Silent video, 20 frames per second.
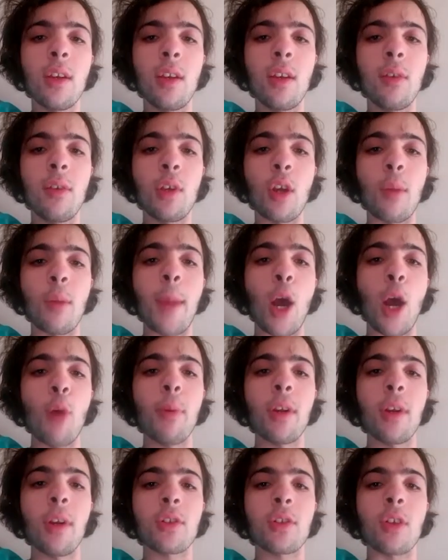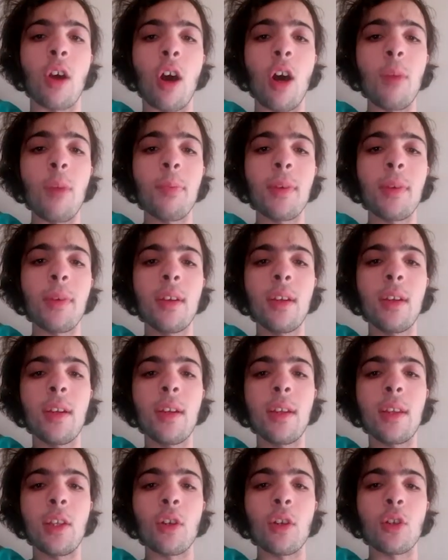You got Melbourne on top.
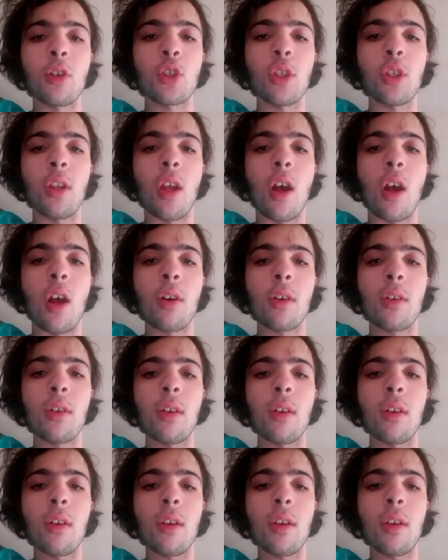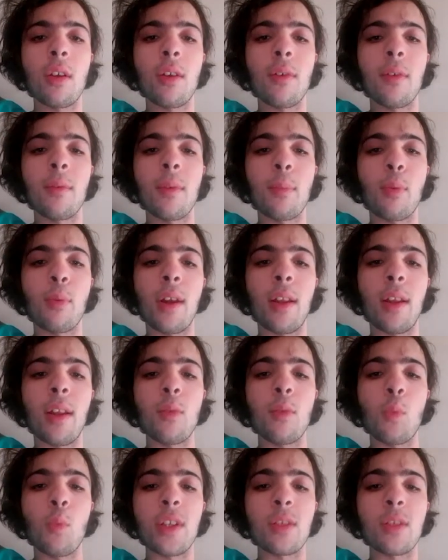Then you got Geelong, Adelaide,
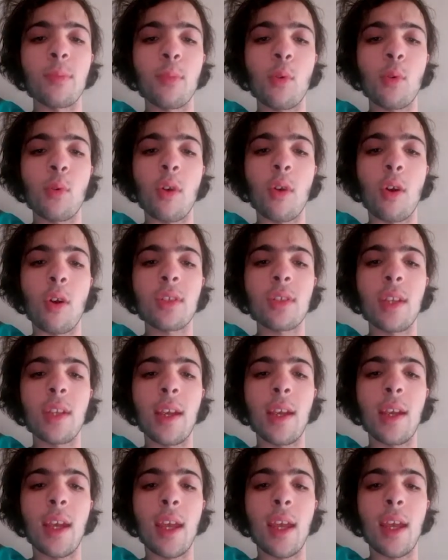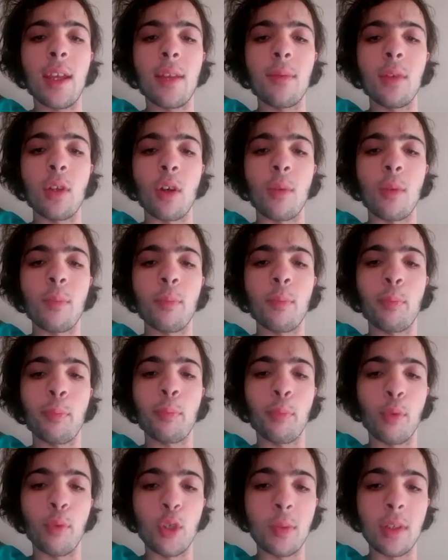and Western Bulldogs. And then you got
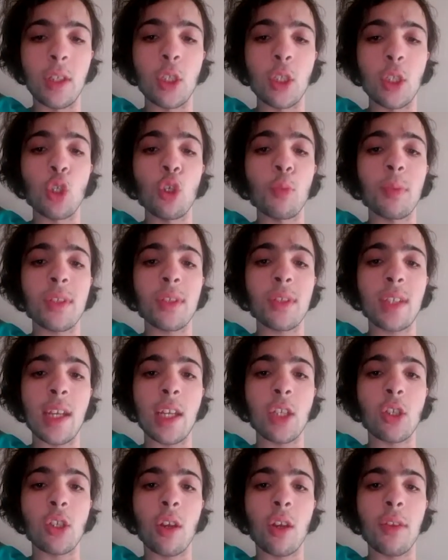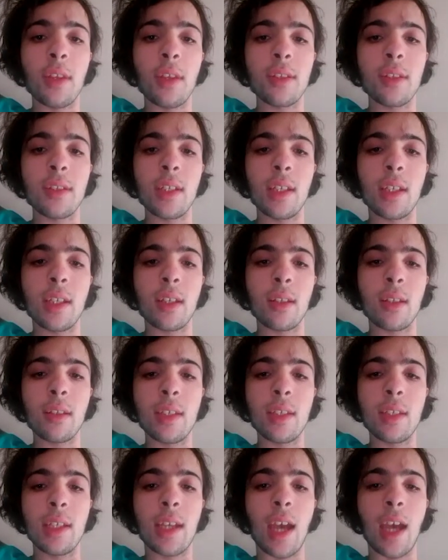Brisbane. And due to percentage, I don't think
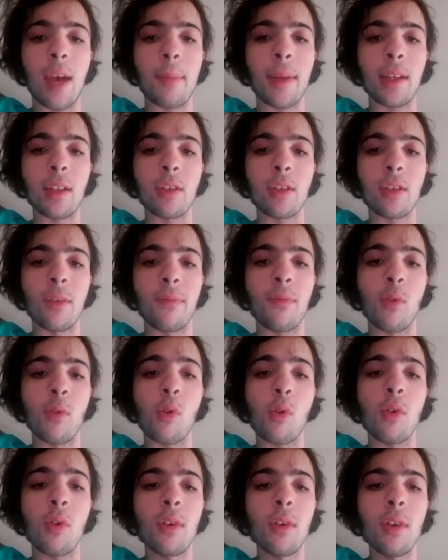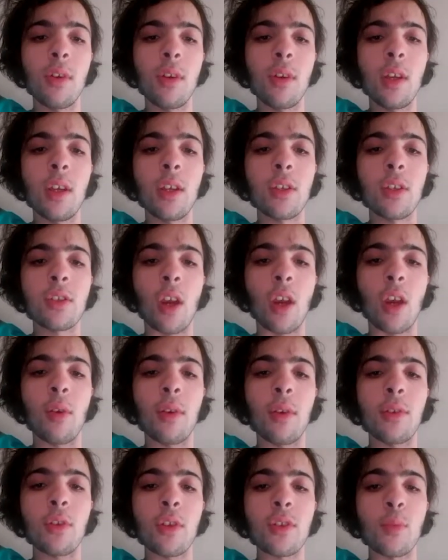Sydney can't make the top 4. So
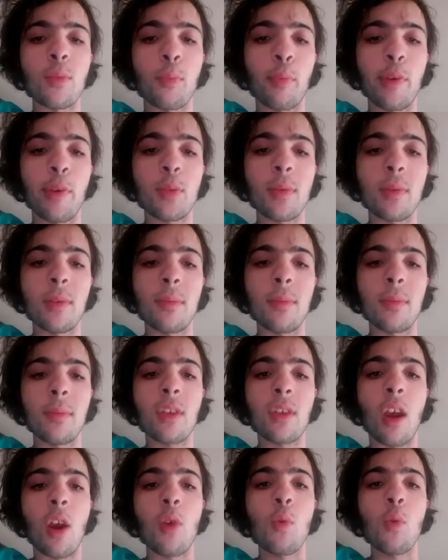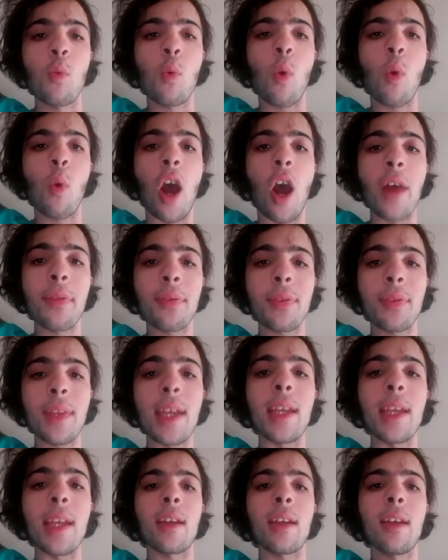in terms of Brisbane, so I
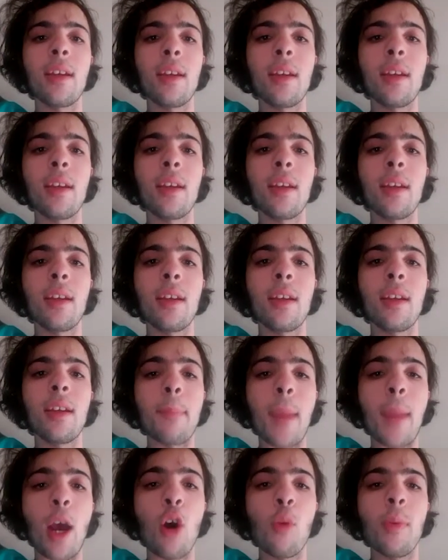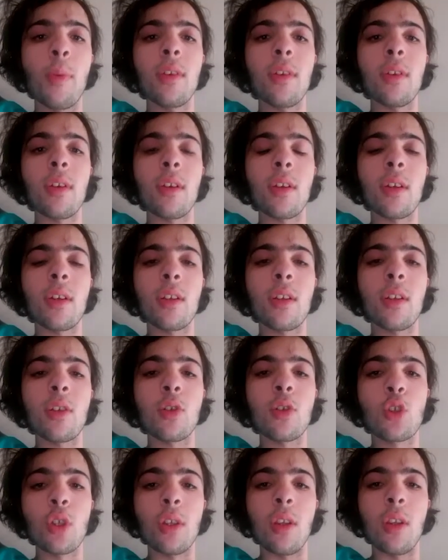think that Melbourne,
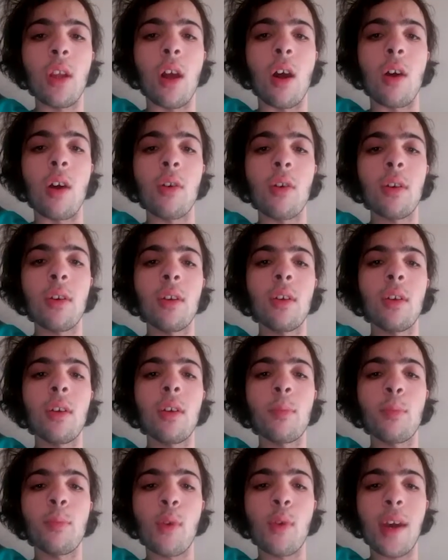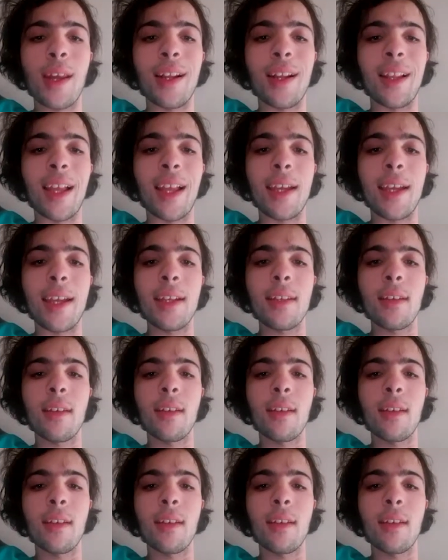Geelong, Adelaide,